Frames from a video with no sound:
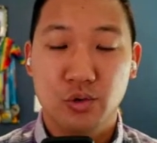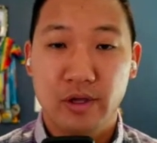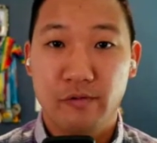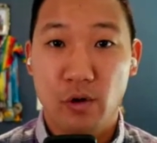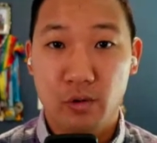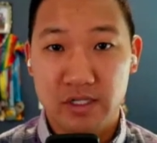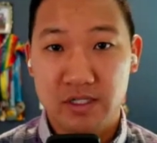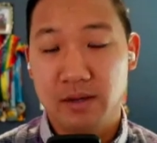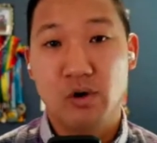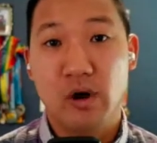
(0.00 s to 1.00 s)
focused
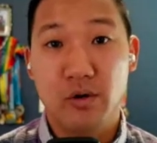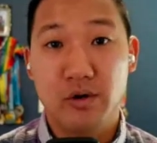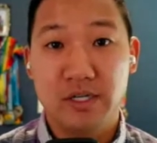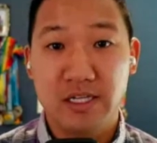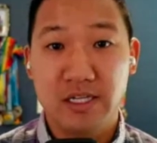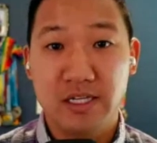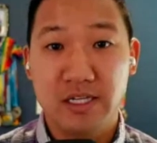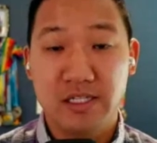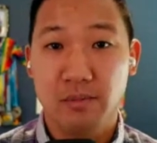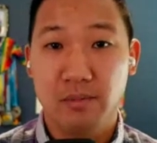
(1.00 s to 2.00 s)
and prioritizing
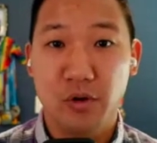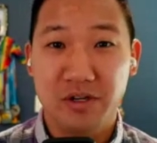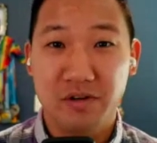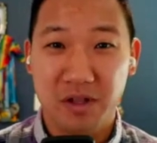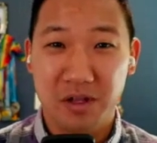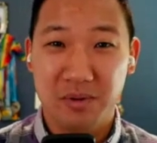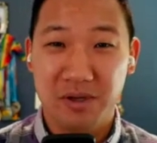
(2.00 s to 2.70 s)
employee development.